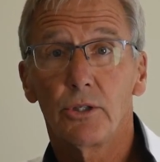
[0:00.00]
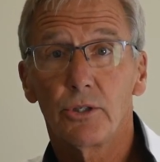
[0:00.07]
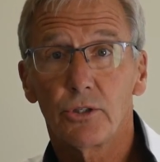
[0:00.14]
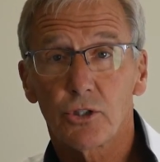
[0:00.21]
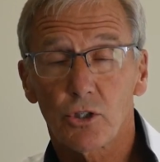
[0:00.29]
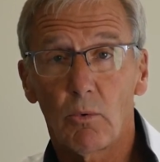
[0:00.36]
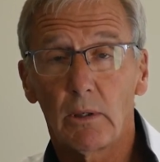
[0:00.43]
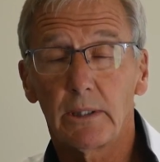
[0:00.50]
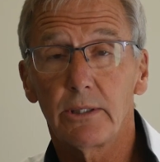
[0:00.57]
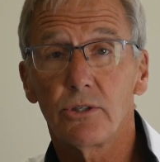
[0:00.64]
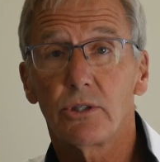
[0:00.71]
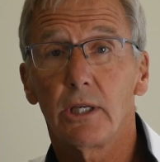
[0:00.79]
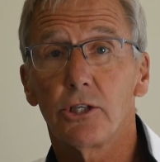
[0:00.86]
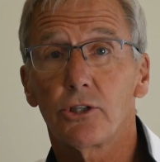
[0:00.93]

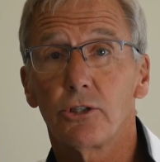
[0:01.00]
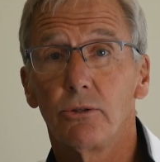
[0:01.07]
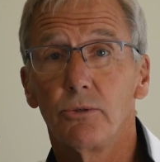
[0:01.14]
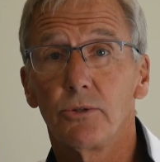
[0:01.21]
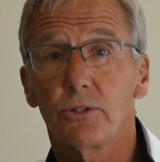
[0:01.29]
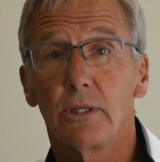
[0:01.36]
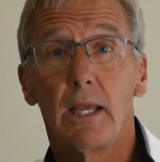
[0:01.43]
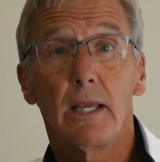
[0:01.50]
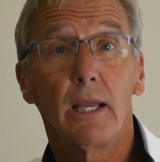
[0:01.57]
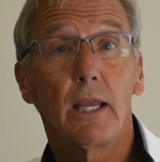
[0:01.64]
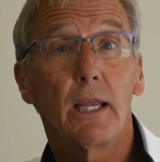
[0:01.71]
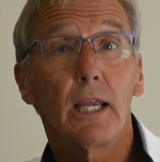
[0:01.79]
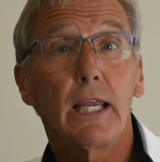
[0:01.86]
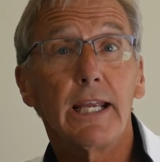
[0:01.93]
swollen tissues,
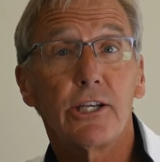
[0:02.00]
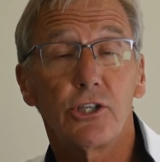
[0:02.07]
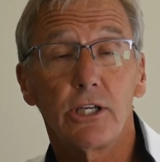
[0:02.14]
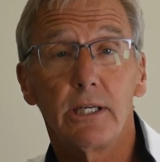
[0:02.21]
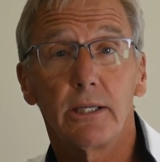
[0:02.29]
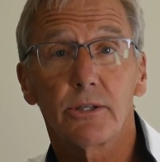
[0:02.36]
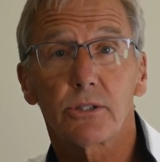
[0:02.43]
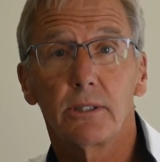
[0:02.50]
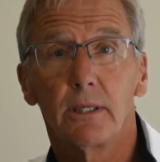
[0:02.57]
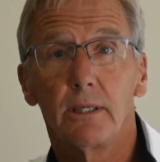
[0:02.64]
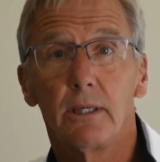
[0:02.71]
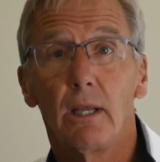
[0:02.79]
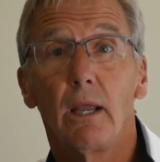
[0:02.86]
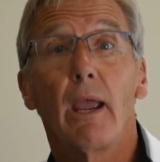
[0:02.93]

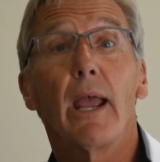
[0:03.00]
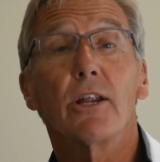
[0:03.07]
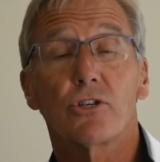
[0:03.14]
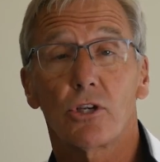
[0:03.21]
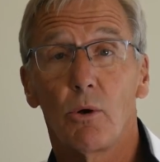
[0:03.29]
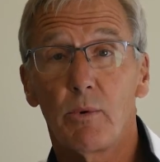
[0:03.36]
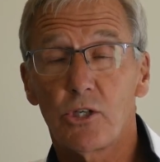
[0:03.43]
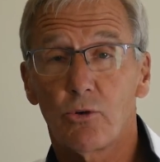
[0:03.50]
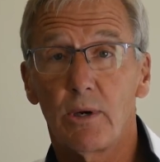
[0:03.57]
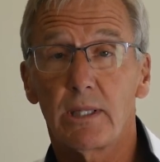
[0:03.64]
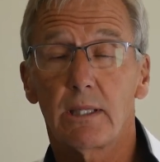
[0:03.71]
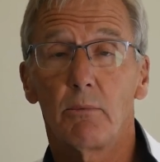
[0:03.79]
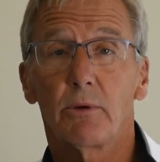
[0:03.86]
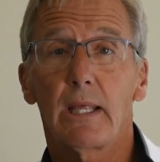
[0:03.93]
itchiness, and so we
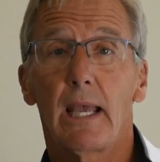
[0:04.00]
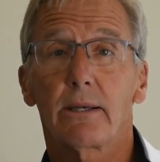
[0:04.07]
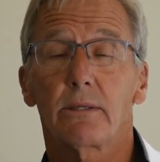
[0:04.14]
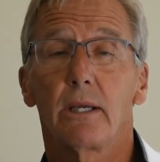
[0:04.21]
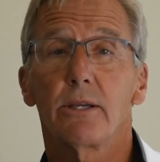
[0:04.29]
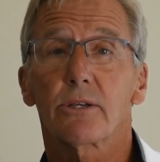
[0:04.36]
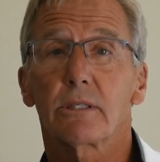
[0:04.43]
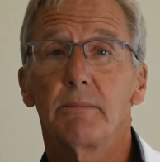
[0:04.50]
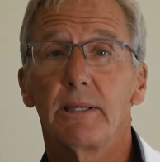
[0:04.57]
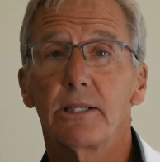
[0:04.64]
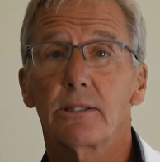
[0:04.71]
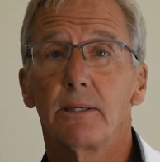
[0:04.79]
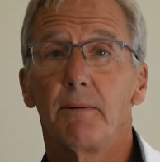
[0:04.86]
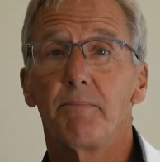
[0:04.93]
treat them with
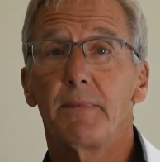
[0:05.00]
antihistamines.